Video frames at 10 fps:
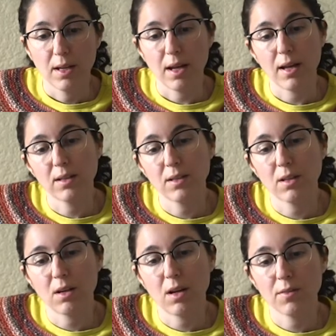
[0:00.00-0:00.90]

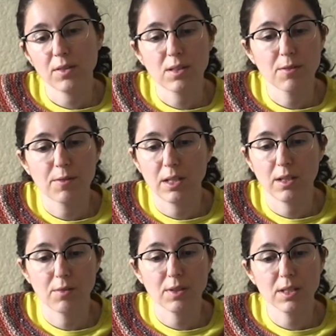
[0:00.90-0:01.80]
And obviously
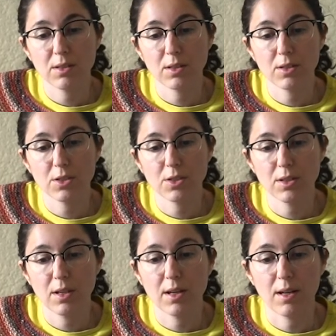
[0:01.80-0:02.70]
funding research
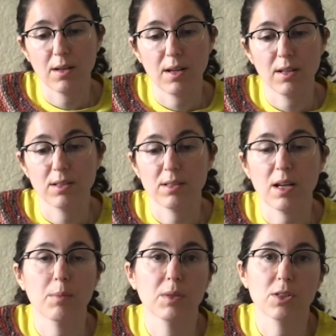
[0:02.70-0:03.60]
and
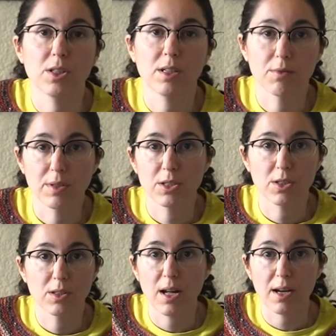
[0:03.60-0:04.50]
establishing
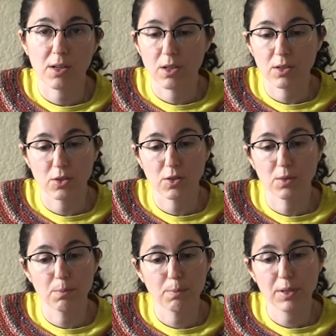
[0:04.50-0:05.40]
regional
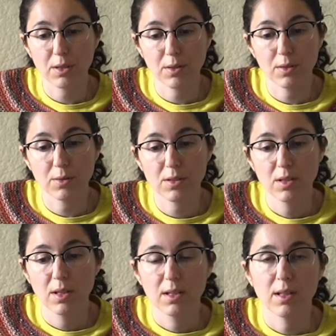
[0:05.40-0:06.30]
agricultural bureaus
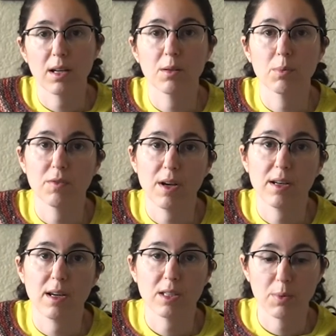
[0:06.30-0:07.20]
that can
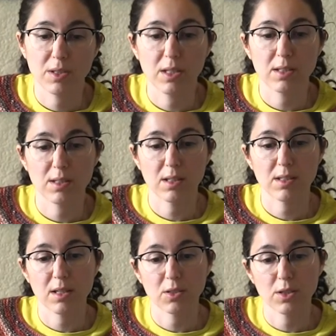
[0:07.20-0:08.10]
provide expertise and
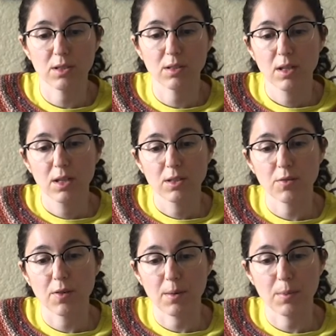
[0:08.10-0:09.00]
extension to
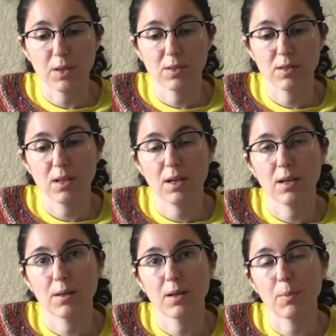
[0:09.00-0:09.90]
farmers
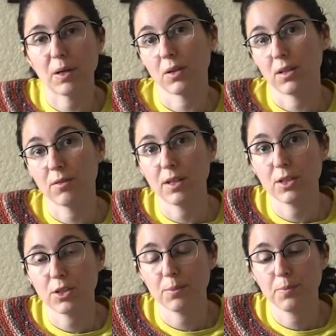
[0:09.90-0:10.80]
about
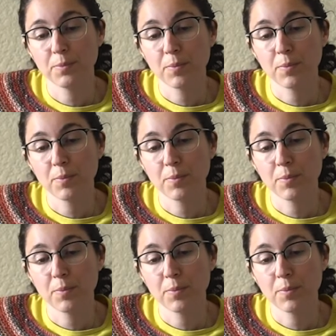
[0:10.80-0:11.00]
innovation.